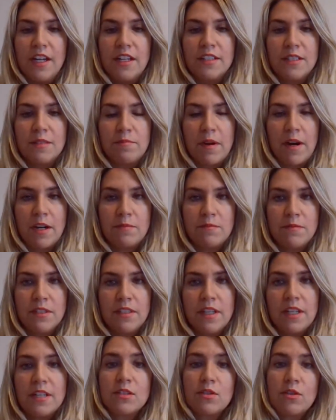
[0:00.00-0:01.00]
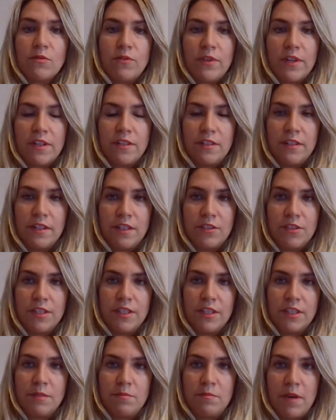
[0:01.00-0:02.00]
department and software
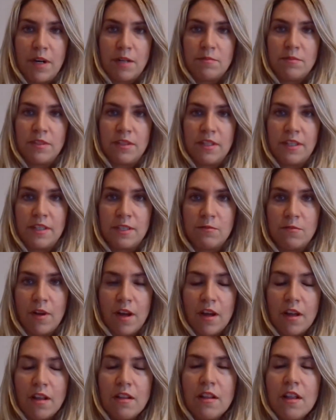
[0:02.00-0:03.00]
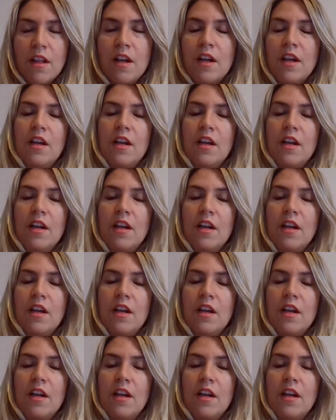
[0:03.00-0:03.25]
engineering department as well.